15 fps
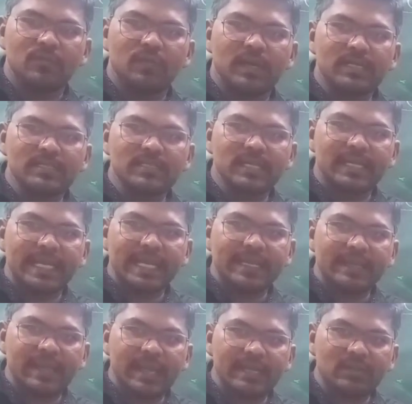What is the
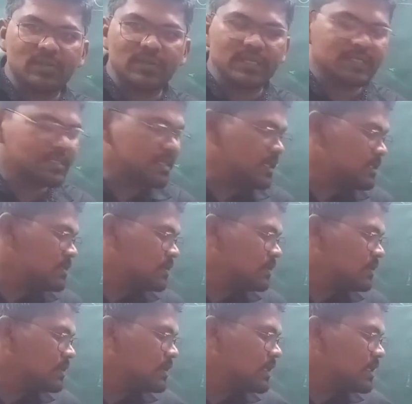dikaryotic stage?
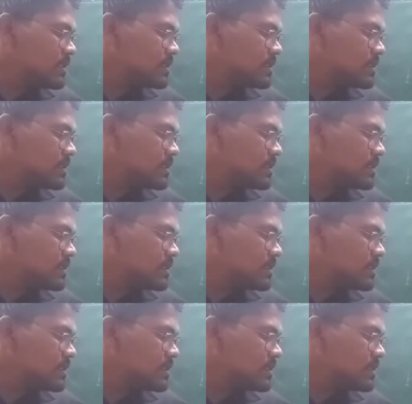There